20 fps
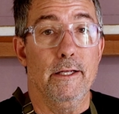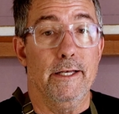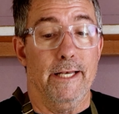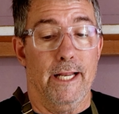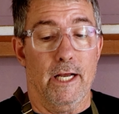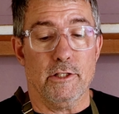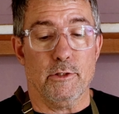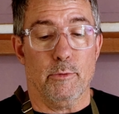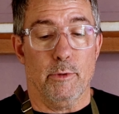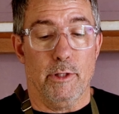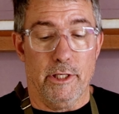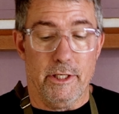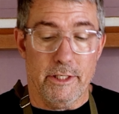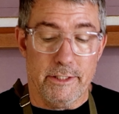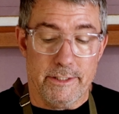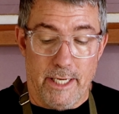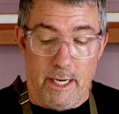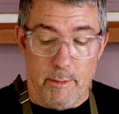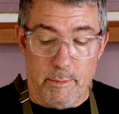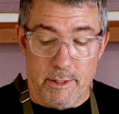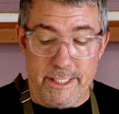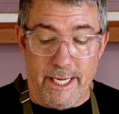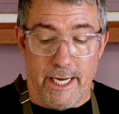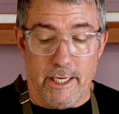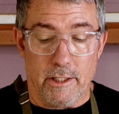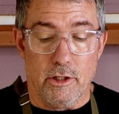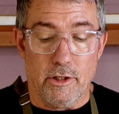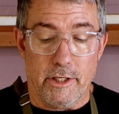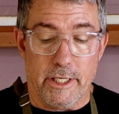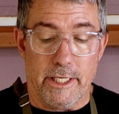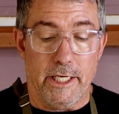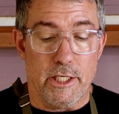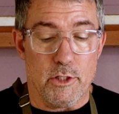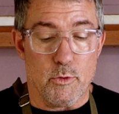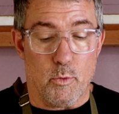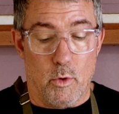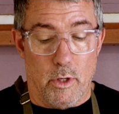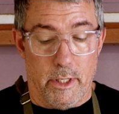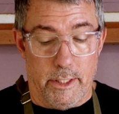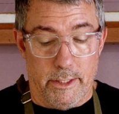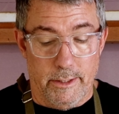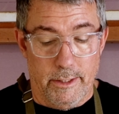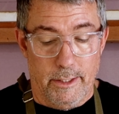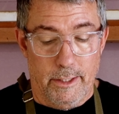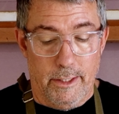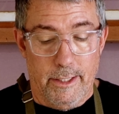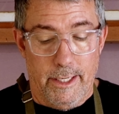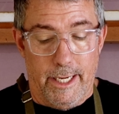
Now's a really good time to take a look at each one